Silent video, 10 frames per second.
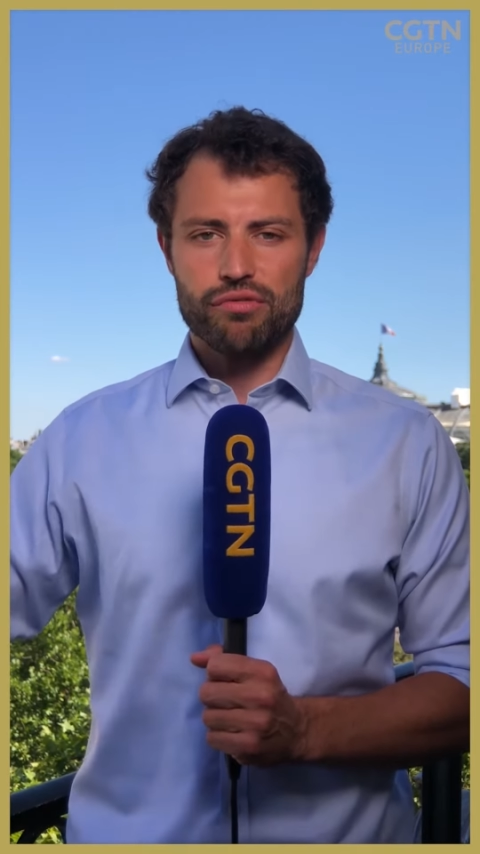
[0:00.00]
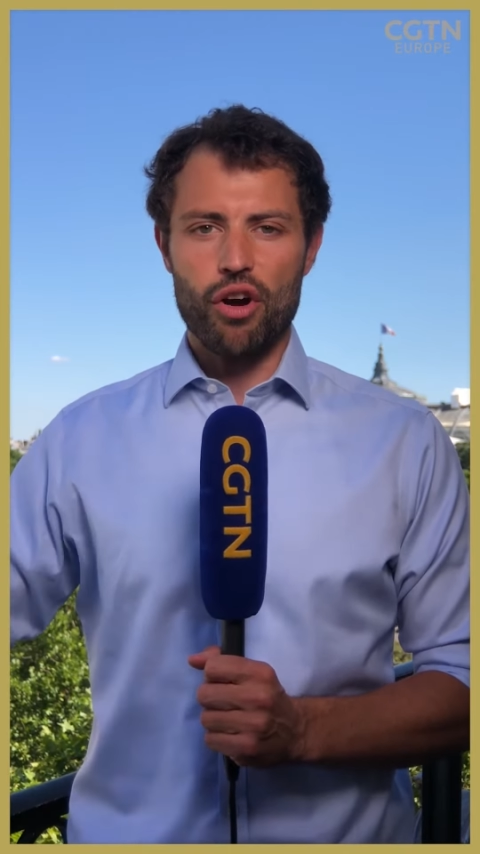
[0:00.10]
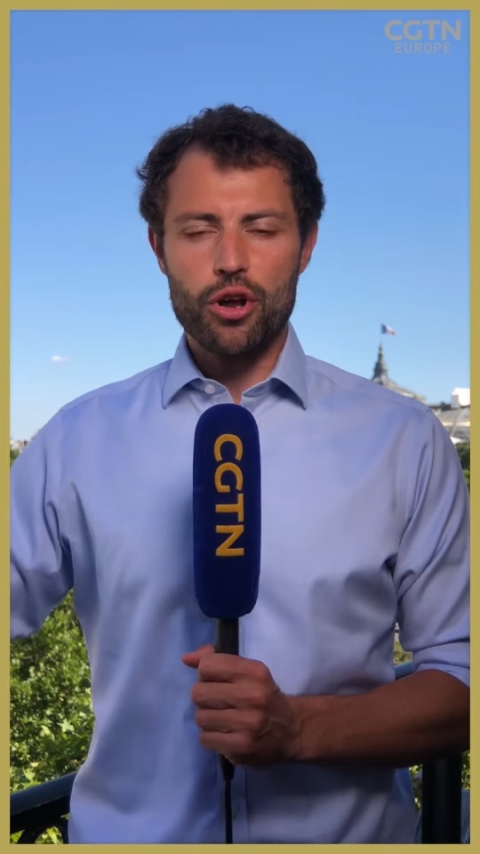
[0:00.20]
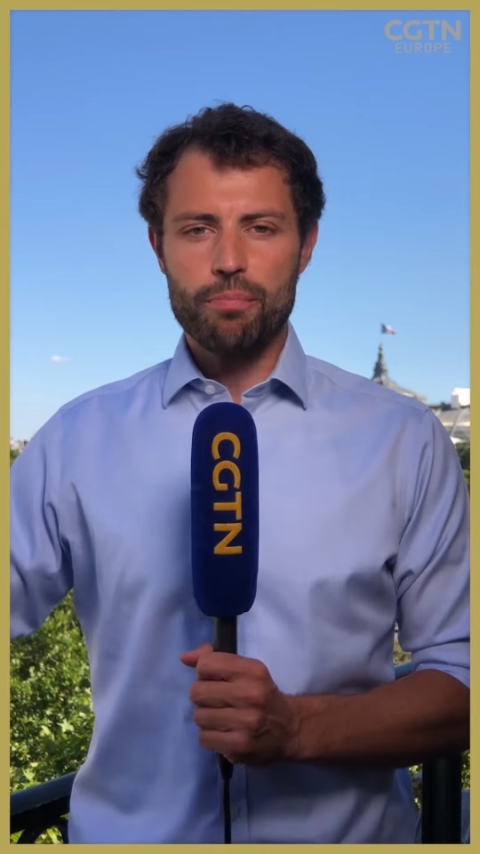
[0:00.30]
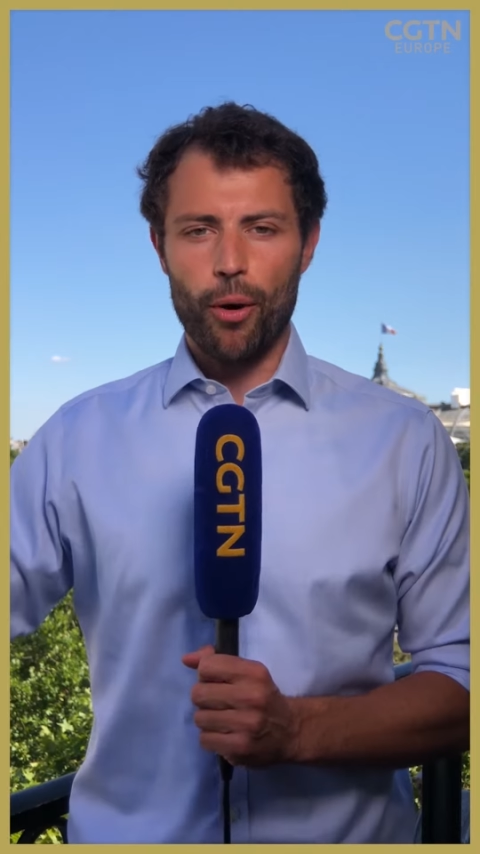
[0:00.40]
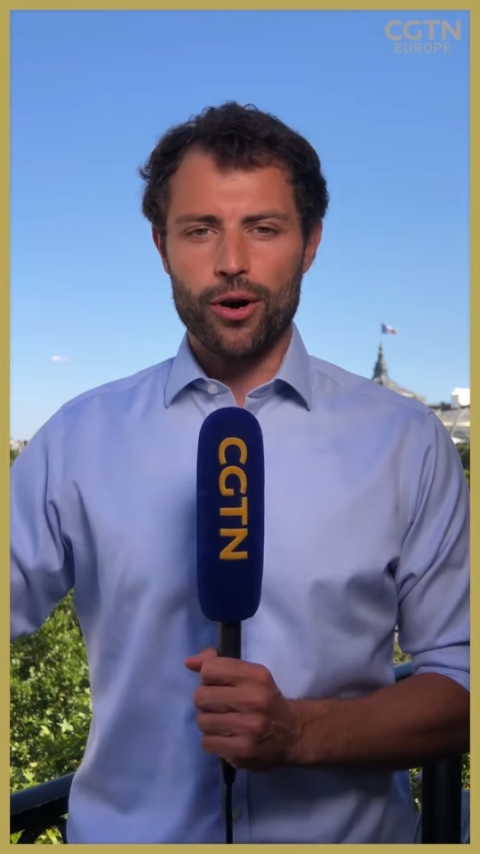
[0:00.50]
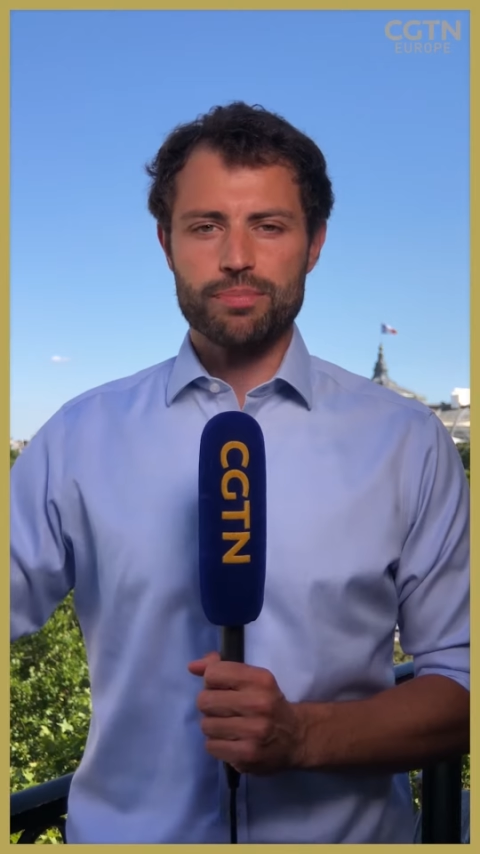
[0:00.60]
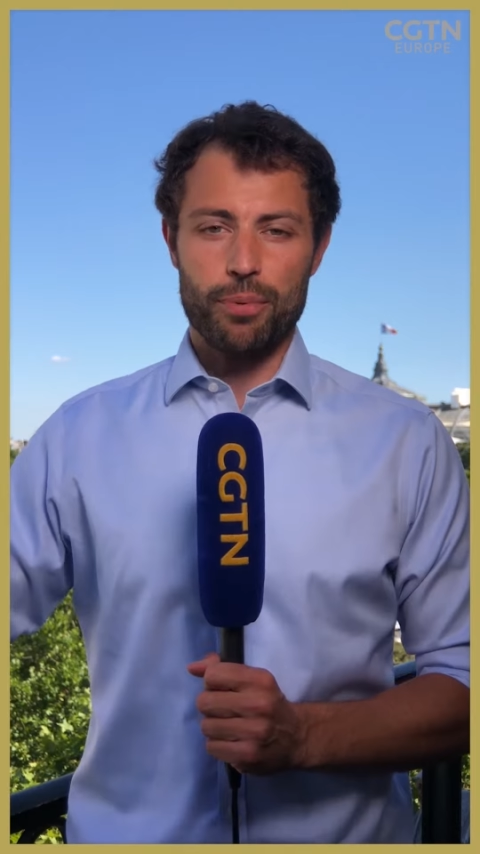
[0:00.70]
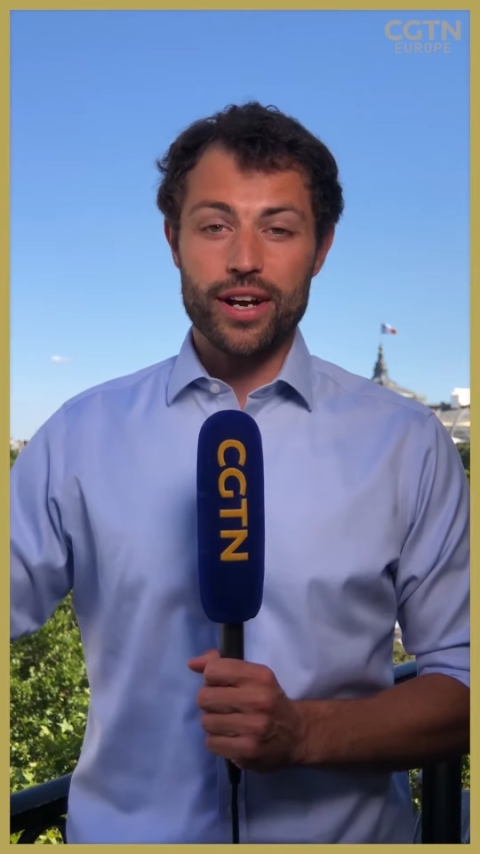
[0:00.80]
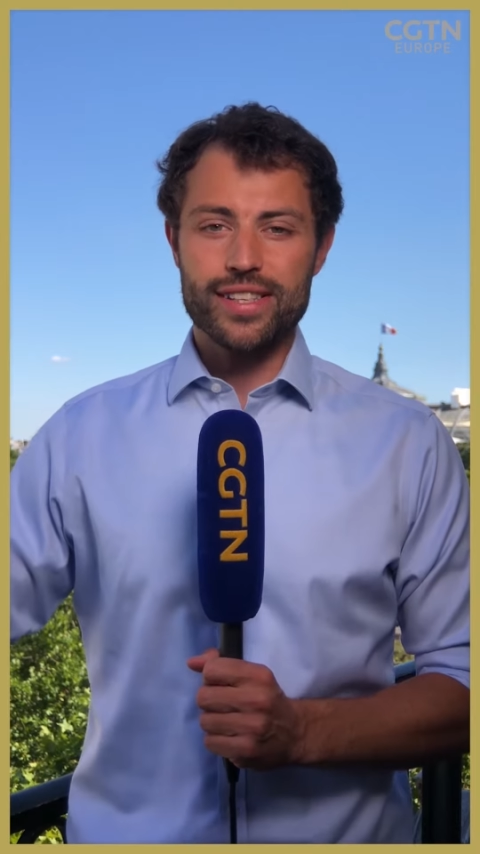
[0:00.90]

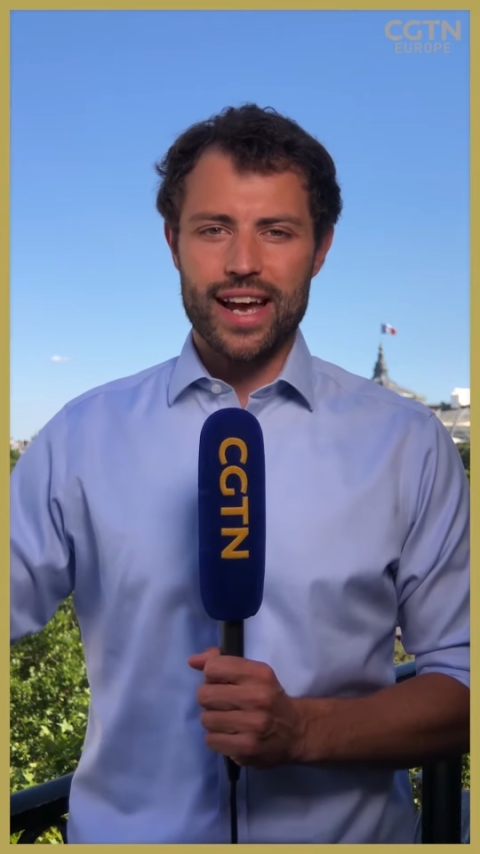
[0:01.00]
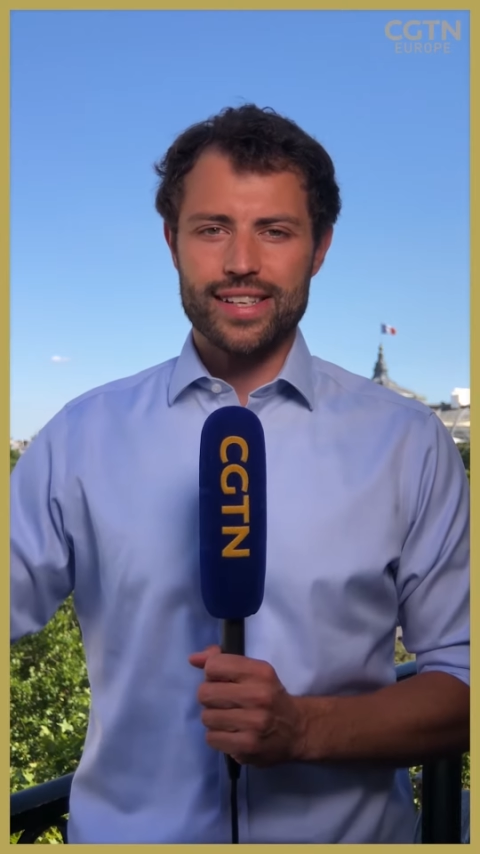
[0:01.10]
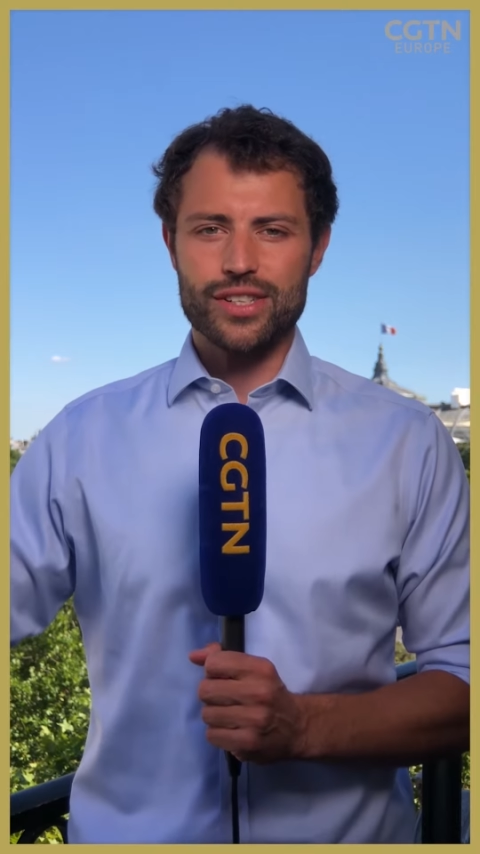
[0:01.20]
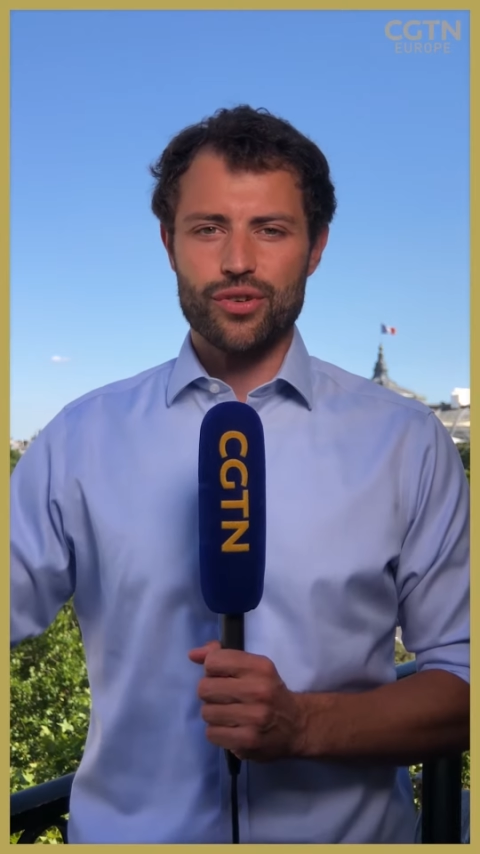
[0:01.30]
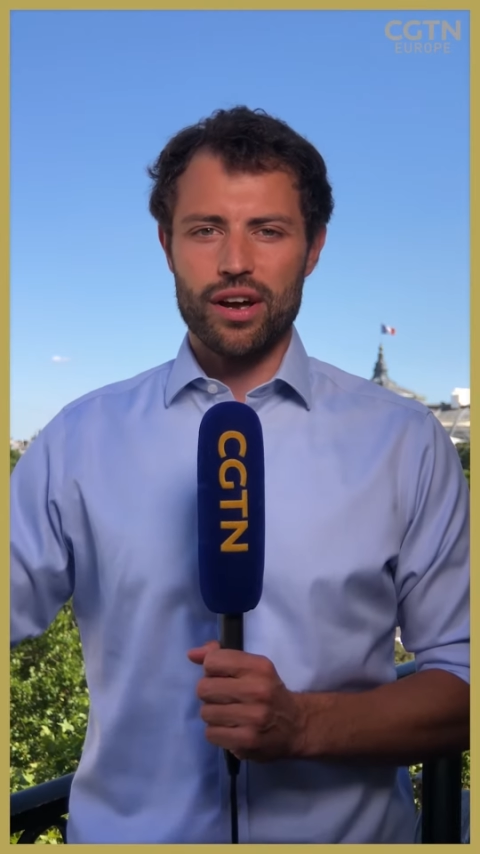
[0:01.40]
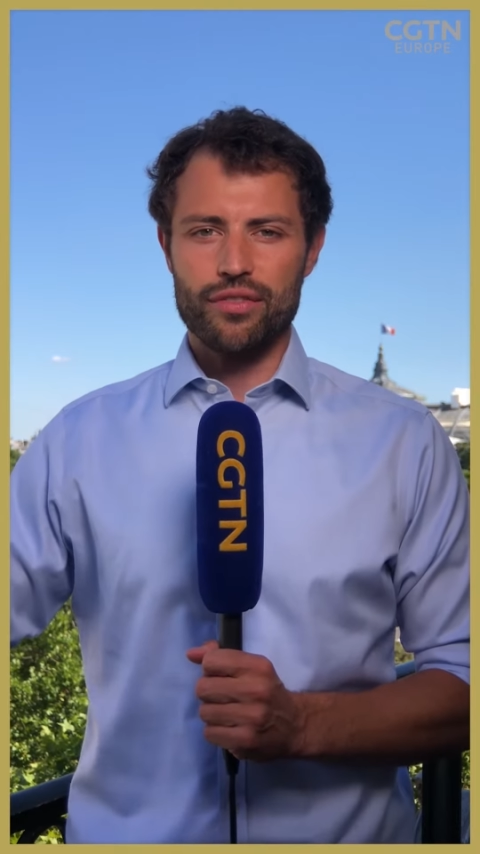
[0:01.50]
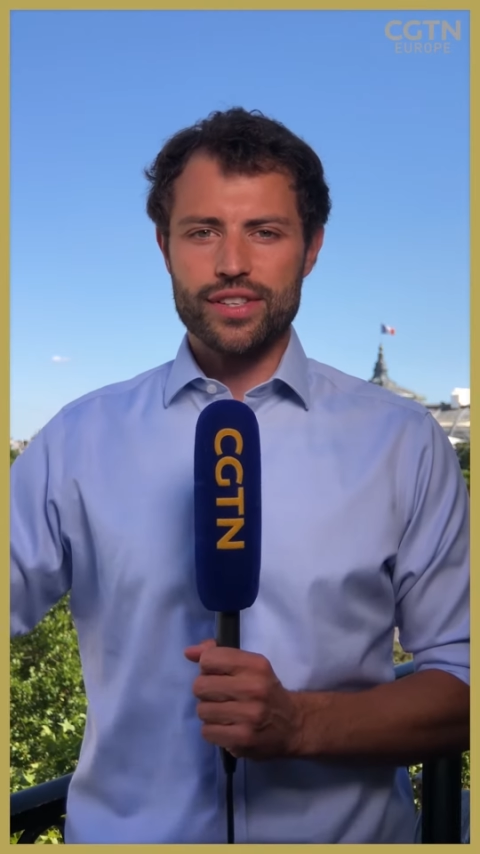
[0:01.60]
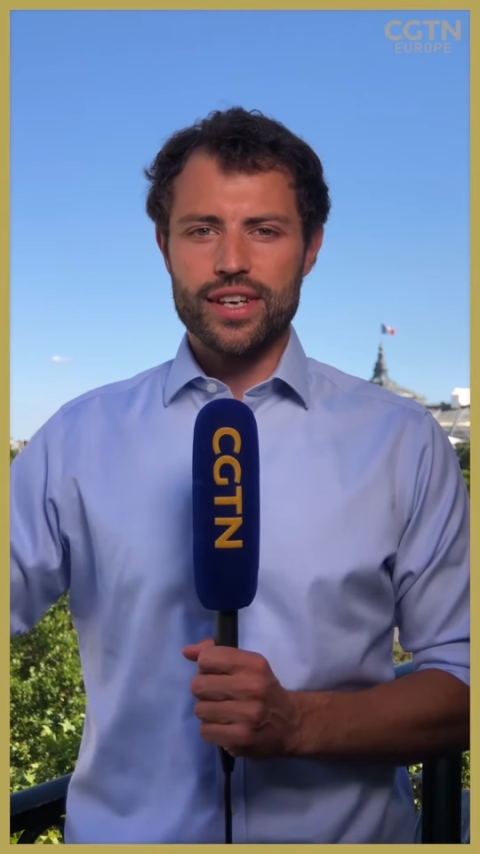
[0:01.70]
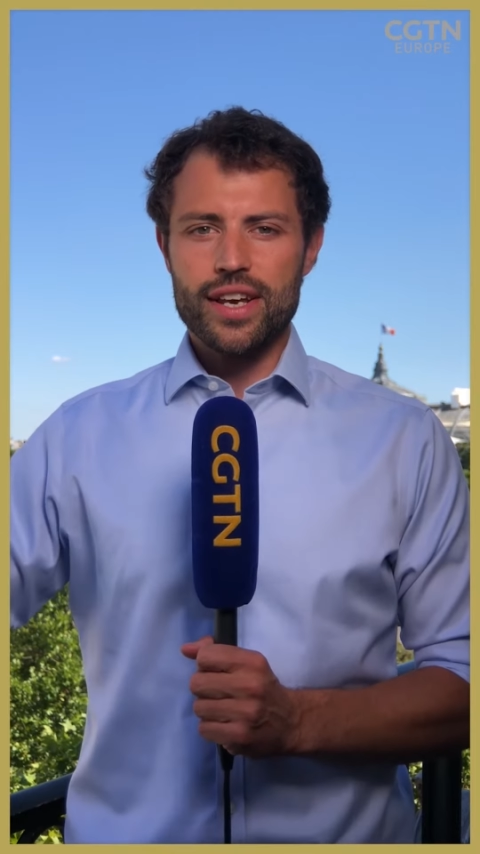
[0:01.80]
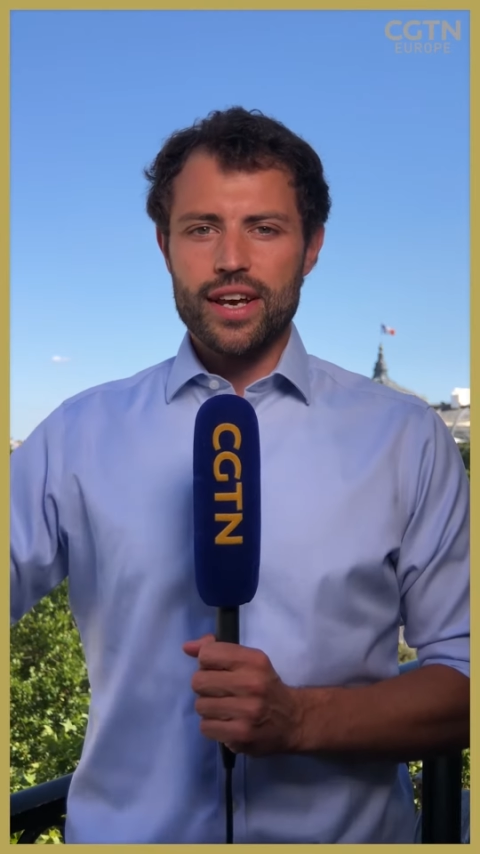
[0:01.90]
roadblocks by taxi drivers